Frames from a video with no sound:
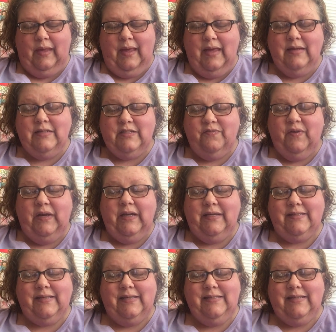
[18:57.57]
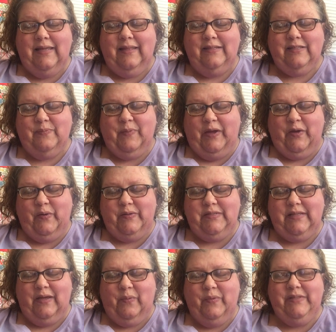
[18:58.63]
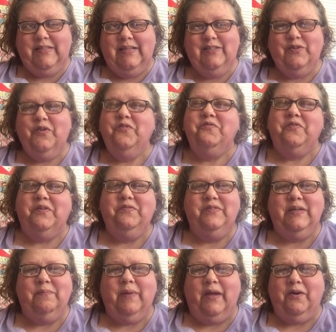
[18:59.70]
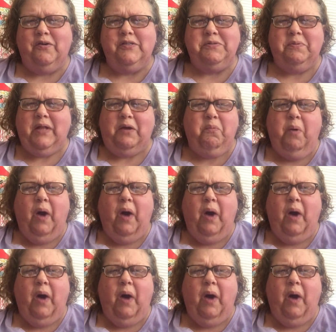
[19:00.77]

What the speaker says: And it's funny because I say that to my girls. Like, once I turn 50, my girls are like,